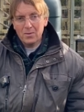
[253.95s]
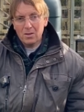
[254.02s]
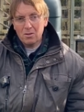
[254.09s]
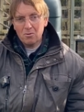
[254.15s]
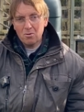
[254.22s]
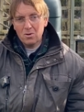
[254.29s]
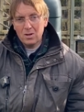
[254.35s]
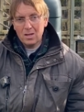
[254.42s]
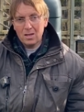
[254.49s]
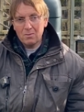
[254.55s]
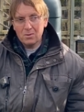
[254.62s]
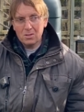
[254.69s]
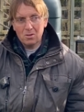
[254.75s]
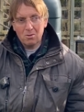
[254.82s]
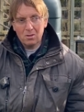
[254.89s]
through
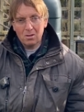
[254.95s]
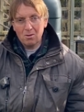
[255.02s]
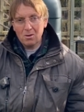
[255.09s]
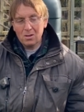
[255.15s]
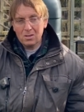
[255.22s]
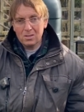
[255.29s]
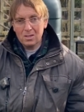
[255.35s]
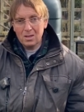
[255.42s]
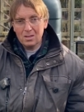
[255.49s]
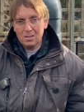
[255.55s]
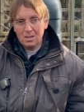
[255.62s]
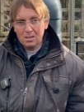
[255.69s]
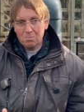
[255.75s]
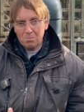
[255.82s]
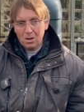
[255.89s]
leaves during the growing season.
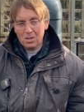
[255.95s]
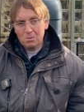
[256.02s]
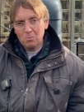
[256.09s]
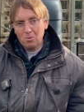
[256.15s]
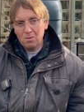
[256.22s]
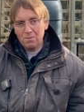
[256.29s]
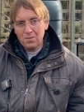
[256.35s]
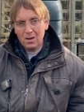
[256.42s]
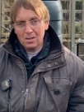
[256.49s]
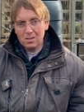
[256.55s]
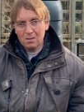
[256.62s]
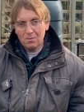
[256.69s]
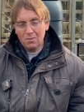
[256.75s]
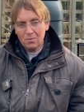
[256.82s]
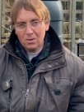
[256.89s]
It's much more
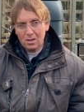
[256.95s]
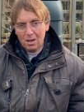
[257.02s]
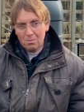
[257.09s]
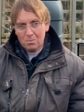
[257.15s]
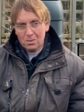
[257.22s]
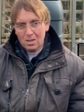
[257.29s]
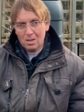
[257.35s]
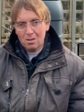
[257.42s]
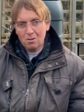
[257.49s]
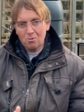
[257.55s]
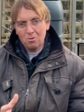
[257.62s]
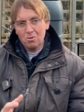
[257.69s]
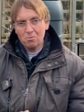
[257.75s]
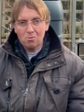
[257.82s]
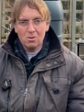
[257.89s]
effective if it comes in
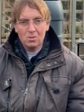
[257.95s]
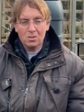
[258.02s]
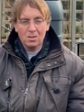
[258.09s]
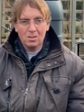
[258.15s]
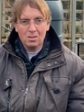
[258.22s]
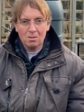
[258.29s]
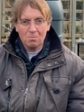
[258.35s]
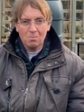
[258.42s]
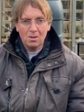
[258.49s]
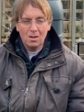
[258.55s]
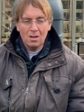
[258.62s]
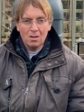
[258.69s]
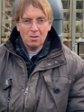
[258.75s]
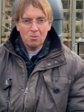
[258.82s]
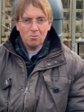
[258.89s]
through the root system
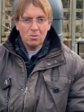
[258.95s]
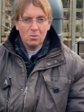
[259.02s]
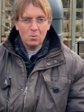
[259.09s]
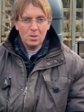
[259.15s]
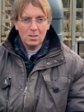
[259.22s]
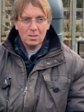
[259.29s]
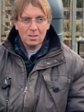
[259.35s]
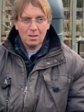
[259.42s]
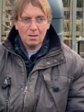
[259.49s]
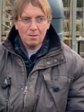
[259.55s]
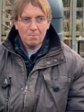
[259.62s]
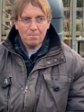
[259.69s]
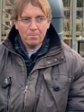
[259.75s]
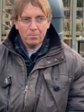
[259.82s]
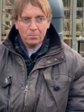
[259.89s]
through the winter.
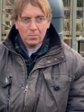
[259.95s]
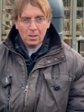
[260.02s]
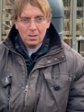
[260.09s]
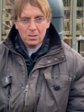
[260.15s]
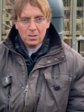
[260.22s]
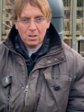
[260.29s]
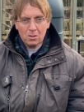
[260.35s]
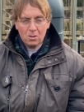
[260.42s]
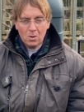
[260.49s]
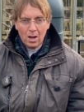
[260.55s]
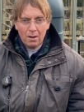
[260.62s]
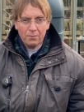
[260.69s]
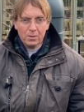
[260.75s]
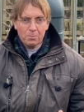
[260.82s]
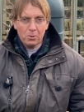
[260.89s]
So you
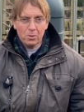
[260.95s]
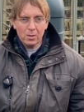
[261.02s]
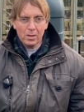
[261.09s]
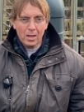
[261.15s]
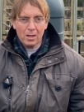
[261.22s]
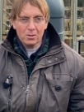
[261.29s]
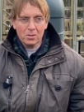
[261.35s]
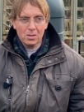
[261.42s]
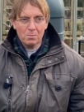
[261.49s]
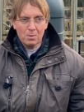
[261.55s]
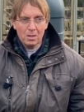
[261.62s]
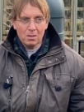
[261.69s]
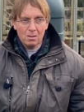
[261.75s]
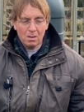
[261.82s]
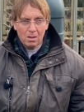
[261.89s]
have to put the calcium
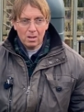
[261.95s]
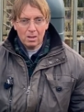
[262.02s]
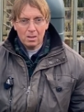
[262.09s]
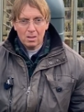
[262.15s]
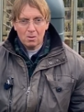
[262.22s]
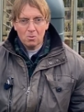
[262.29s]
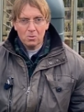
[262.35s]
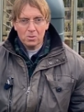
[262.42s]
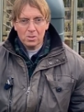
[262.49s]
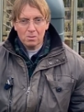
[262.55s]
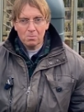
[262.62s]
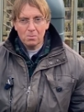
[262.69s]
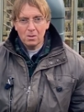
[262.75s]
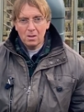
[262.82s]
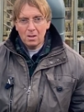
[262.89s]
in in the
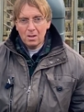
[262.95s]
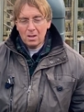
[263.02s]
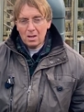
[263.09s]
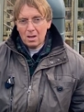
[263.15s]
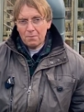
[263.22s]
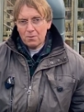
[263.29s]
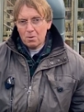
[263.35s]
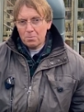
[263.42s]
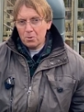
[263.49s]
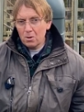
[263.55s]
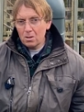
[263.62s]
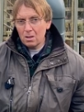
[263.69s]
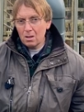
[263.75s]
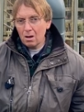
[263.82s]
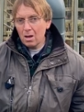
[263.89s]
autumn. If you
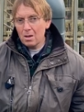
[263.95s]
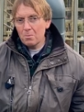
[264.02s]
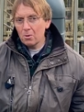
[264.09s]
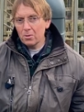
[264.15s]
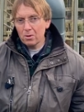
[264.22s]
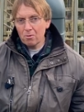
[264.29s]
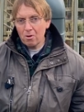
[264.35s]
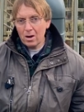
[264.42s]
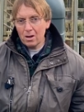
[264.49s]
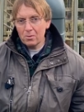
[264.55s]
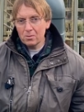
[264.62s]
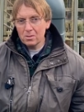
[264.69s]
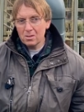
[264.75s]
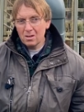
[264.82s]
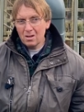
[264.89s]
put lime on the
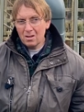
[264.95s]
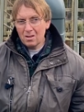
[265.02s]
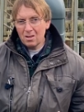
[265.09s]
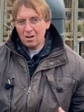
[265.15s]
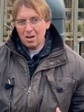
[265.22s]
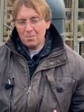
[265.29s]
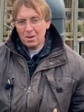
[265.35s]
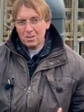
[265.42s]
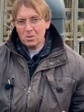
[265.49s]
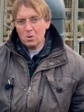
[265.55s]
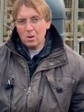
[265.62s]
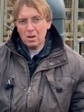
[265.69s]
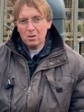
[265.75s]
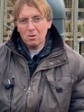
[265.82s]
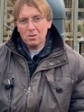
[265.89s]
ground, lime has
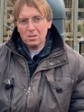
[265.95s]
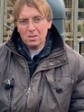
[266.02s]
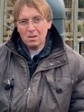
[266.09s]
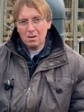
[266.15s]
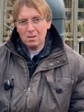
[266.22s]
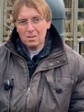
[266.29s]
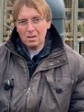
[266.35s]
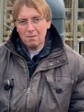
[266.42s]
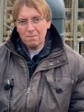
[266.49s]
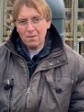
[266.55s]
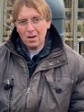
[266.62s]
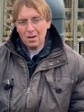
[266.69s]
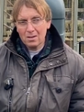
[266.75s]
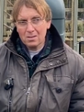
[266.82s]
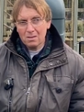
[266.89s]
quite an oxidizing
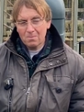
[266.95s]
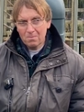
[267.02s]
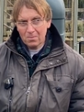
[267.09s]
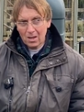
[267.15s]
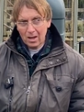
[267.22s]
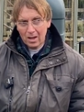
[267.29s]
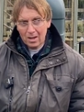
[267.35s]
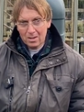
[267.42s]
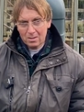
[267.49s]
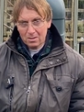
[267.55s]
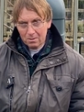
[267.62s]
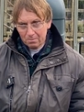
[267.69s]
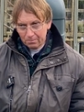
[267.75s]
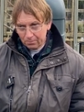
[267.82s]
effect. And